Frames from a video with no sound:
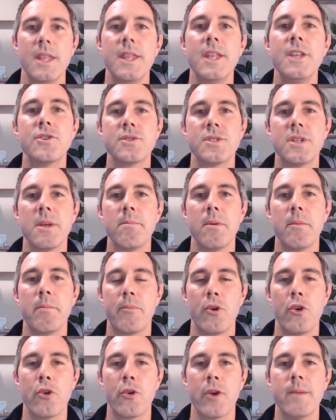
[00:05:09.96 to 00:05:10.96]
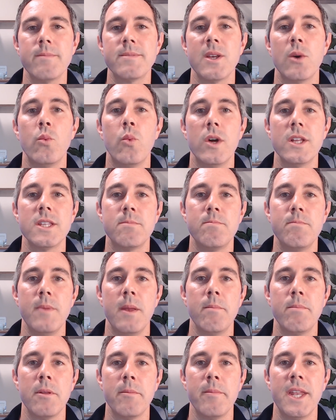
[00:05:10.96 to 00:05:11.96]
These are simple programs that once
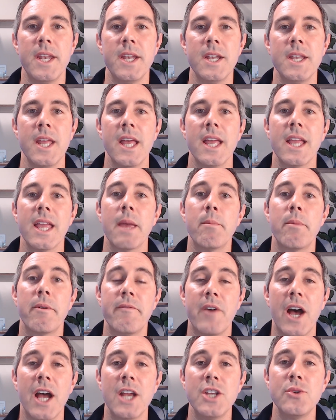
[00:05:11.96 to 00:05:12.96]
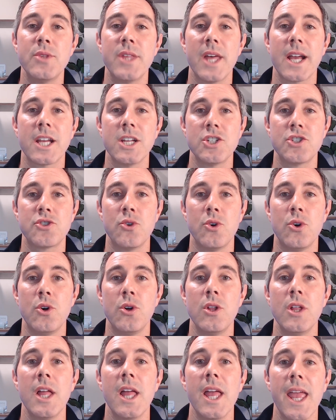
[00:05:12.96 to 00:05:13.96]
implemented can provide you that
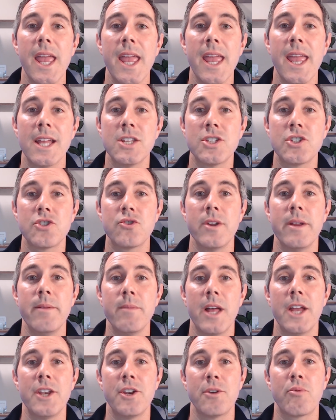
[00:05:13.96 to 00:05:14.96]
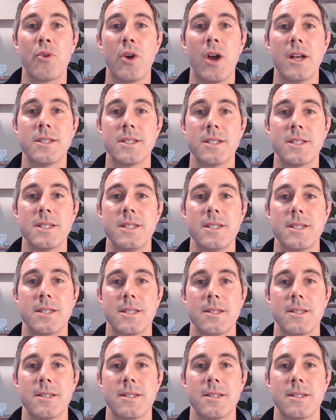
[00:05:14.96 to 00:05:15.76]
control and streamline your processes.